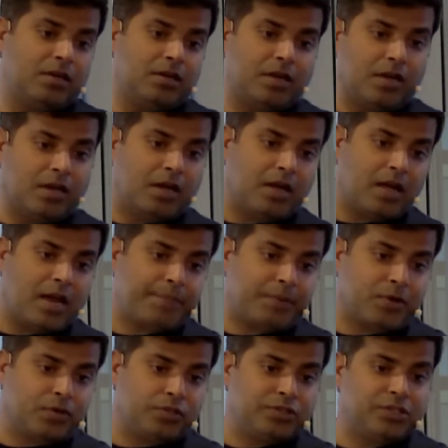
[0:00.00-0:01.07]

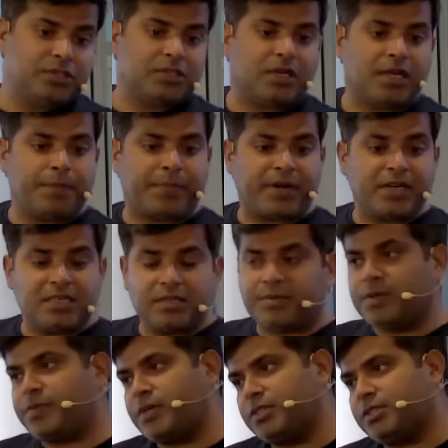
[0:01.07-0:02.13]
approach, imperative
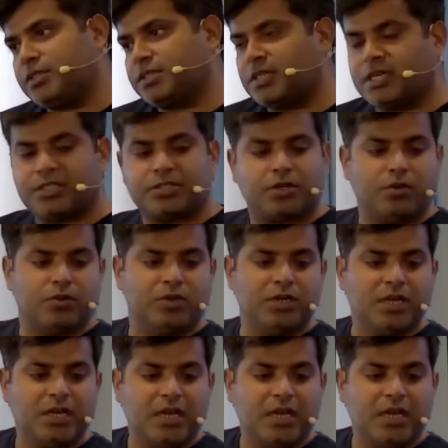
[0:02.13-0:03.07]
infrastructure as code.